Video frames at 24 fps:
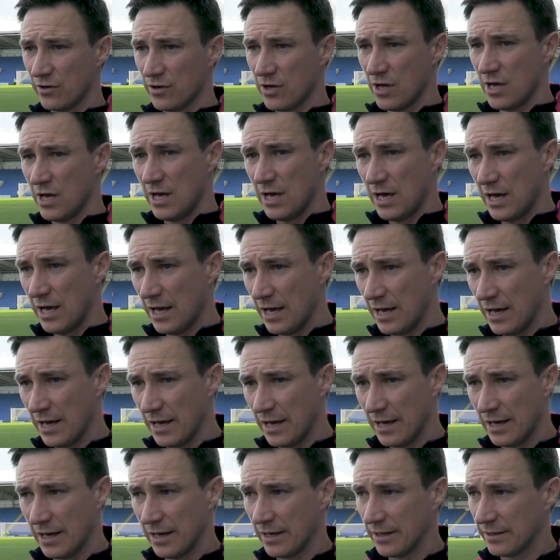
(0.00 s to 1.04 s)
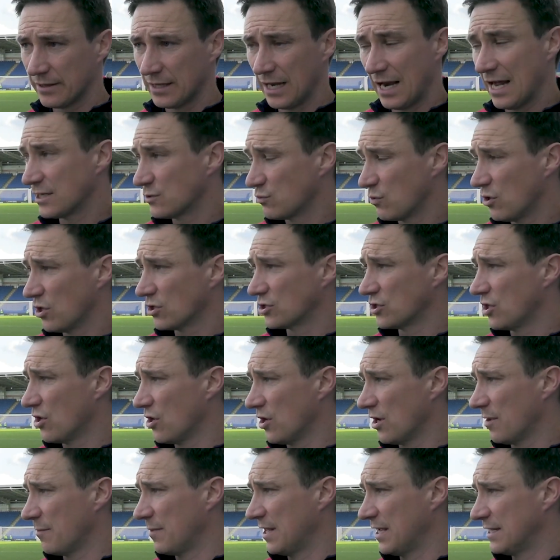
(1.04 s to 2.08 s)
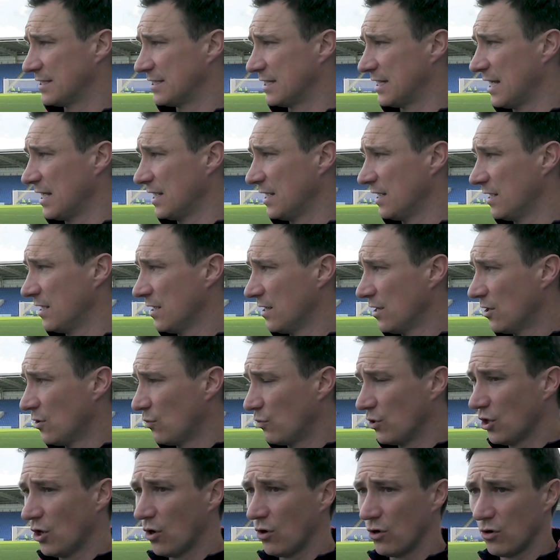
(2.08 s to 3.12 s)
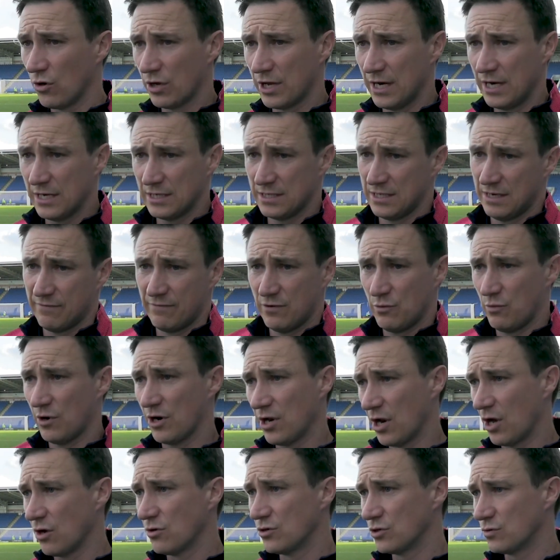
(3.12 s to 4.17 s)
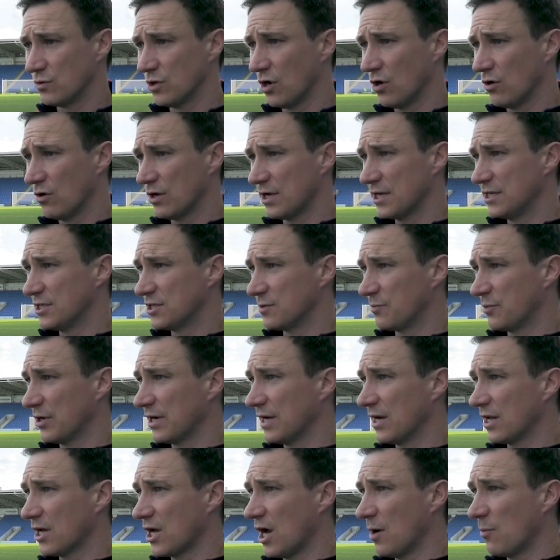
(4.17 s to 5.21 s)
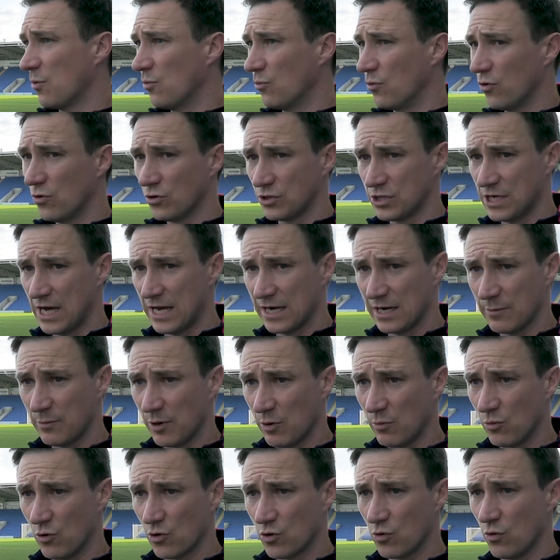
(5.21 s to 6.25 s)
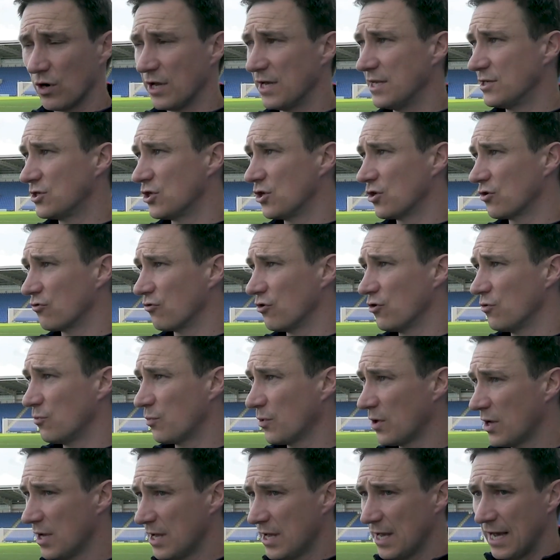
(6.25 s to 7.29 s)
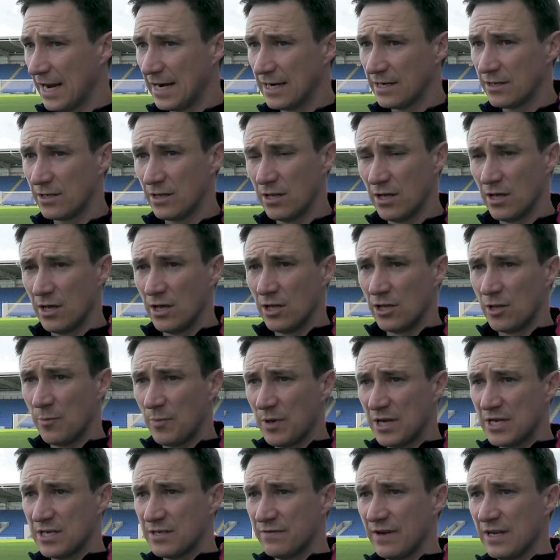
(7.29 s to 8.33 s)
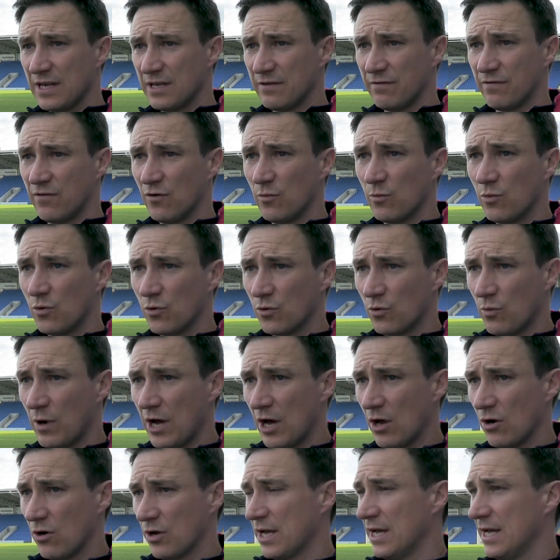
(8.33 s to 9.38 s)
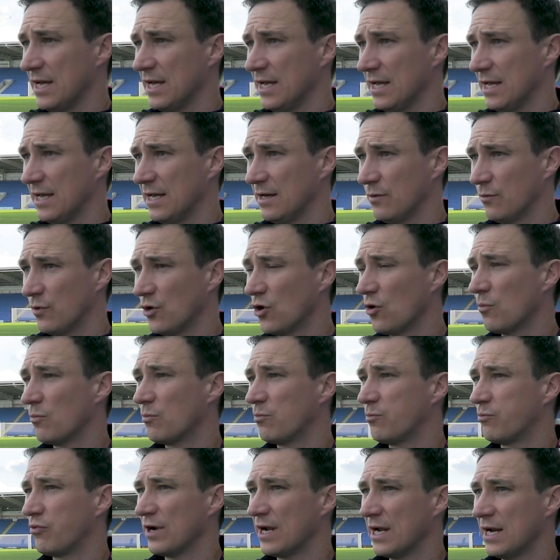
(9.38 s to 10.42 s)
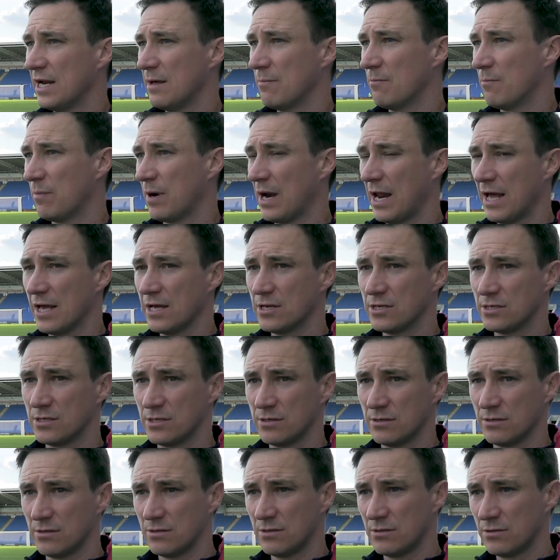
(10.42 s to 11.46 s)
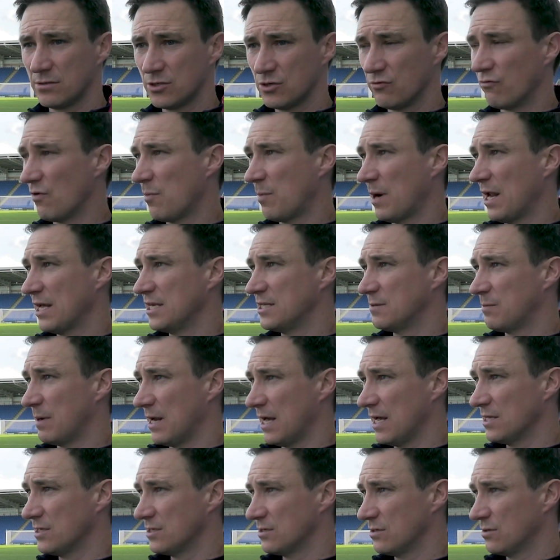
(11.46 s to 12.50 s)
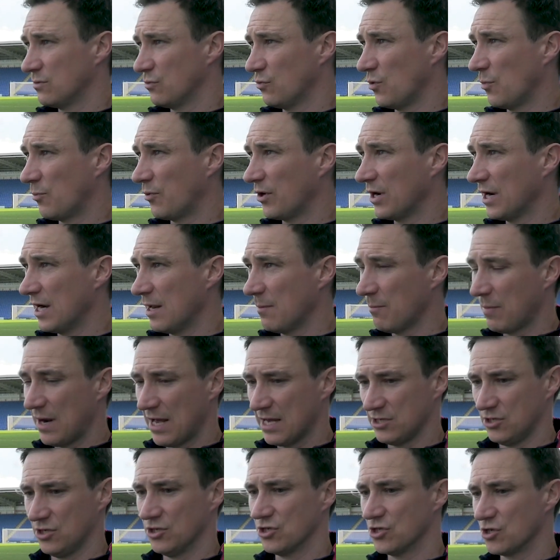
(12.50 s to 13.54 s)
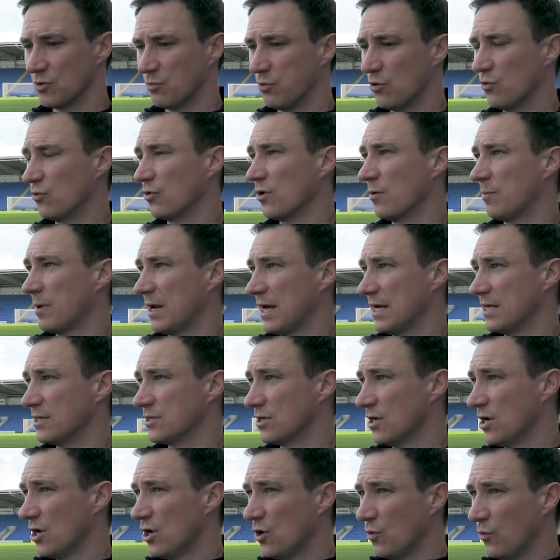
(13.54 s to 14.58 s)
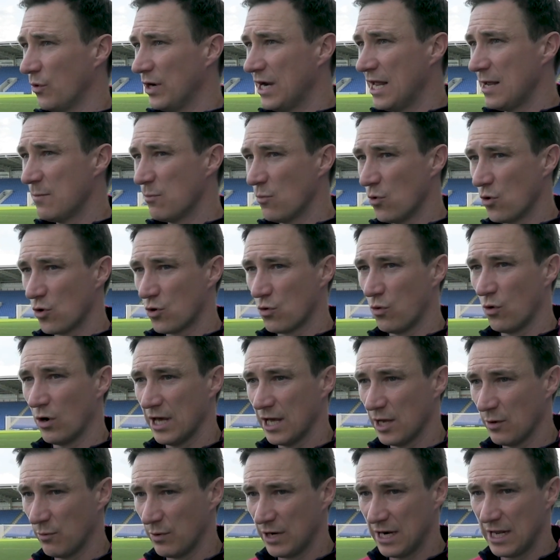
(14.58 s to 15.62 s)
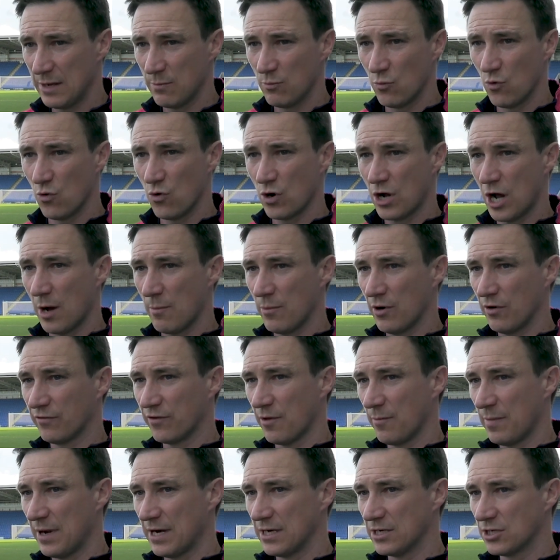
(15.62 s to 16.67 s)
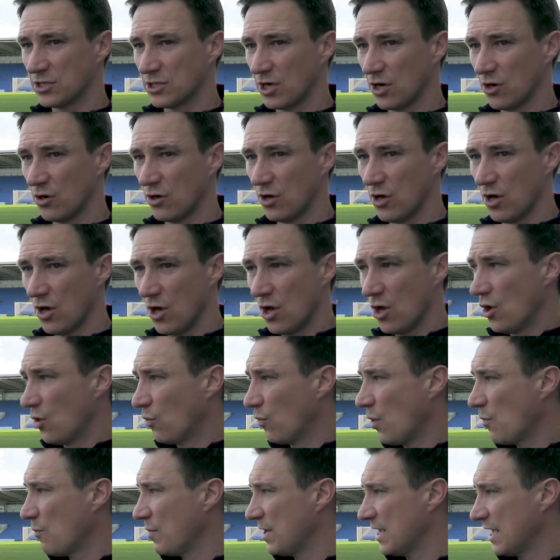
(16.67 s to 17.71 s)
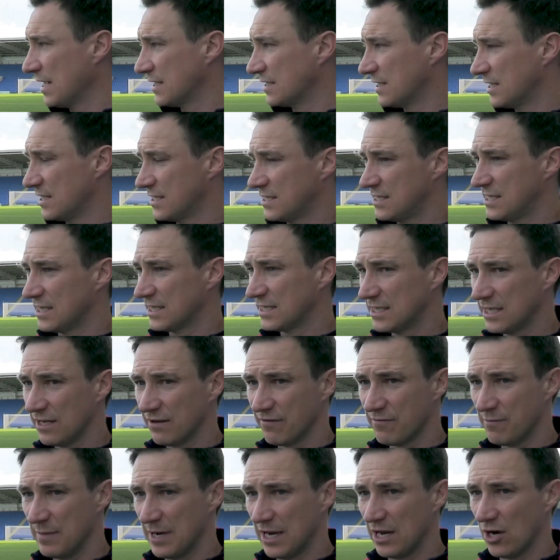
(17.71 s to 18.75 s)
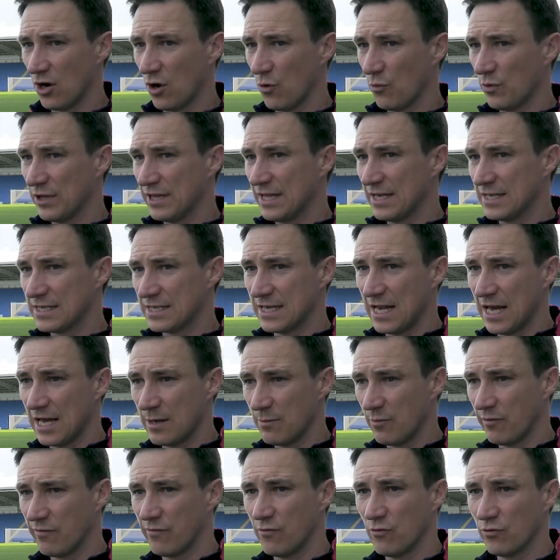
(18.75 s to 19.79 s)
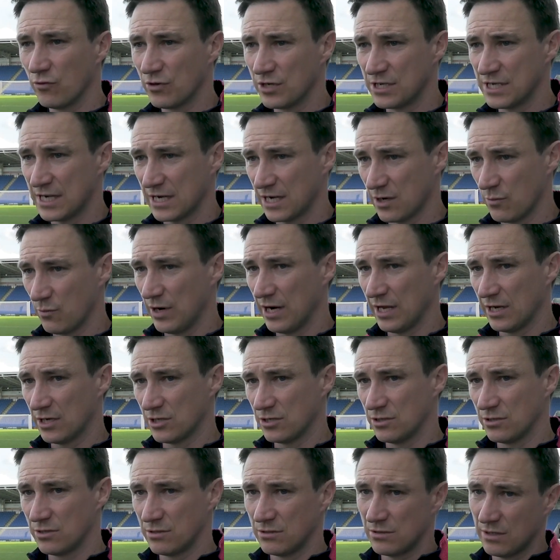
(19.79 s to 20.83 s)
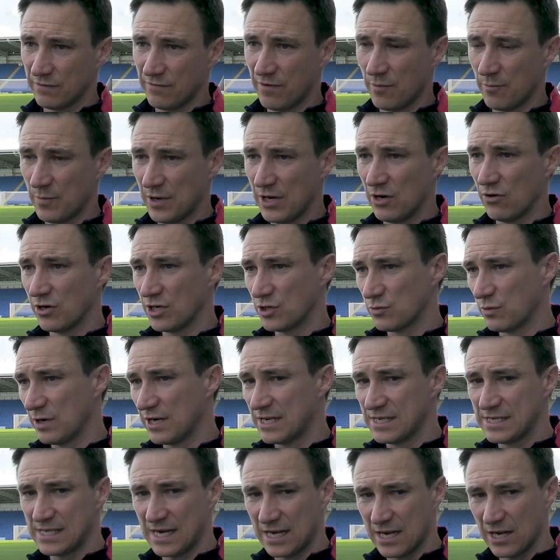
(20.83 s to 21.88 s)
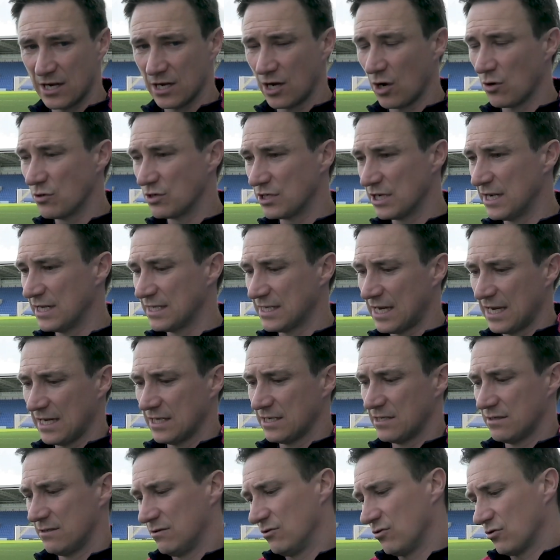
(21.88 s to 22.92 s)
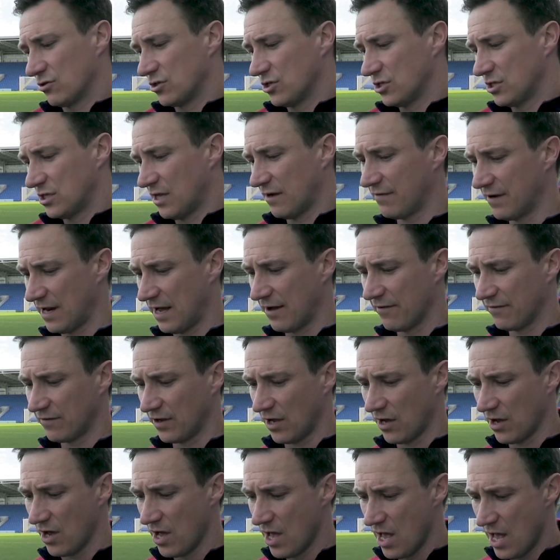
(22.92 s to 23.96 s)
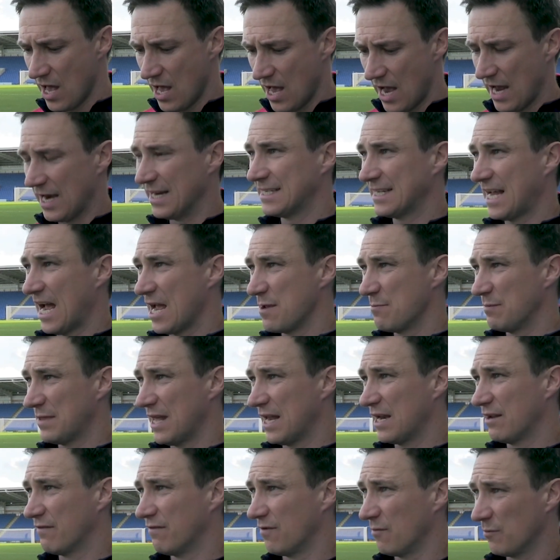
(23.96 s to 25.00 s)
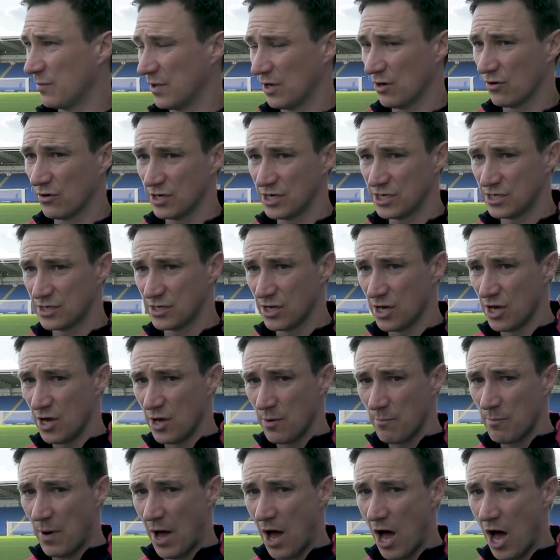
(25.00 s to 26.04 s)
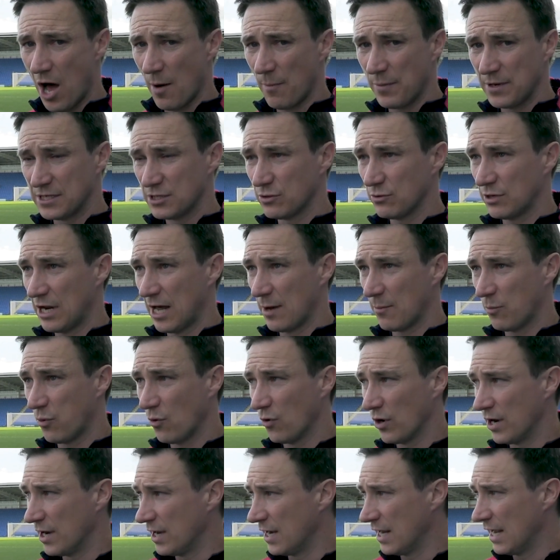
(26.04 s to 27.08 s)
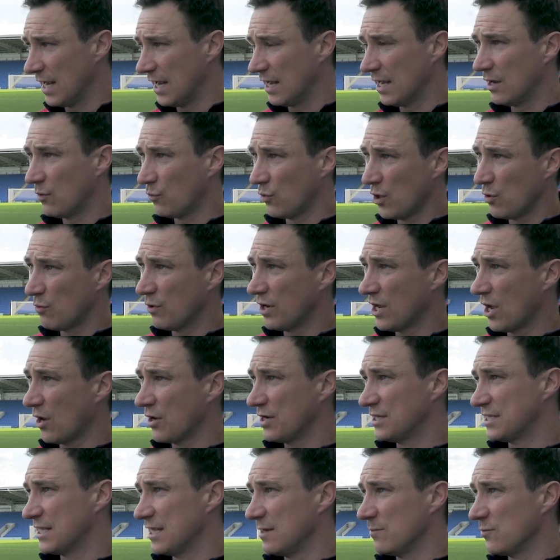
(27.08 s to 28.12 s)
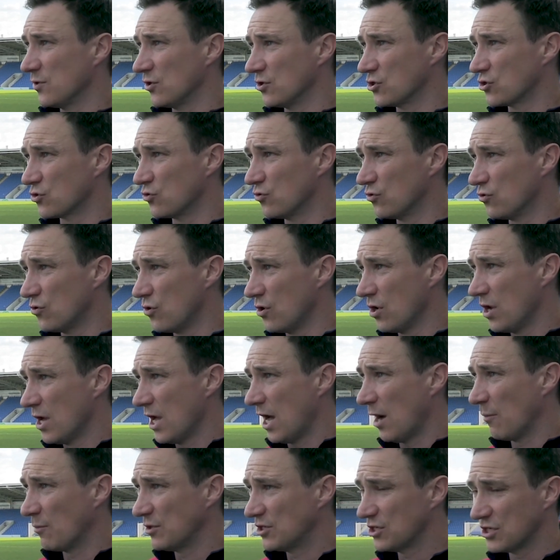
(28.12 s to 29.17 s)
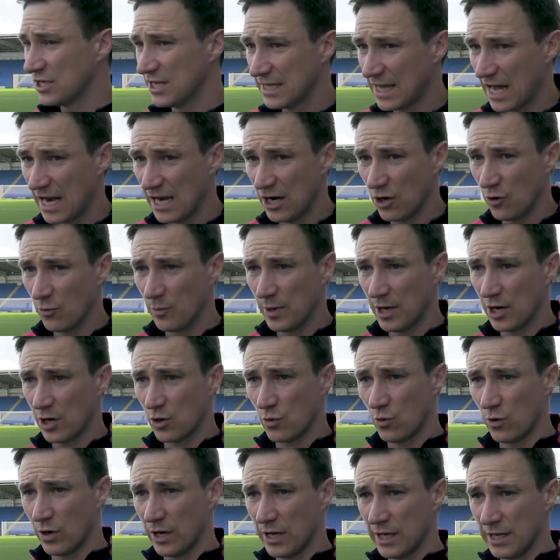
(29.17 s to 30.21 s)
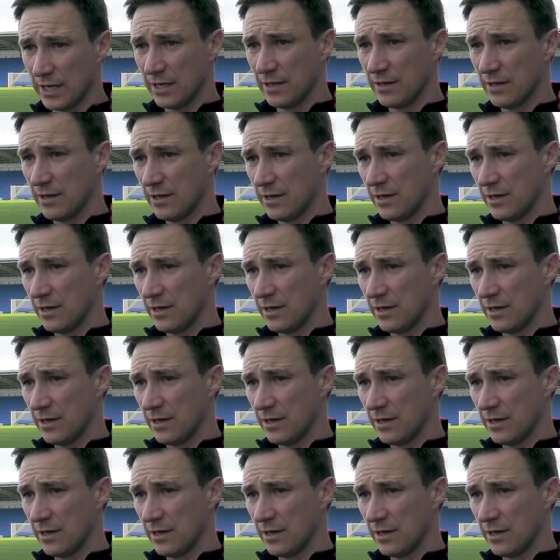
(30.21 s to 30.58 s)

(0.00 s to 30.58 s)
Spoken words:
The lads worked hard up there today. We are looking, as everyone knows, we are looking to bring in a couple more to add a bit more quality to the group. And the biggest thing in football, the way I look at it, we're not bringing in players to replace players, we're bringing in players to support the players. We need more quality, we need more coming off the bench, so that when we get to the 60th minute, like we did today before the second went in, because if I'm being honest, when the second goes in, it takes knocks the stuffing out of you, and it's game dead if I'm being honest. But up until that point, we were the only team going to score, and we just need that little bit of quality.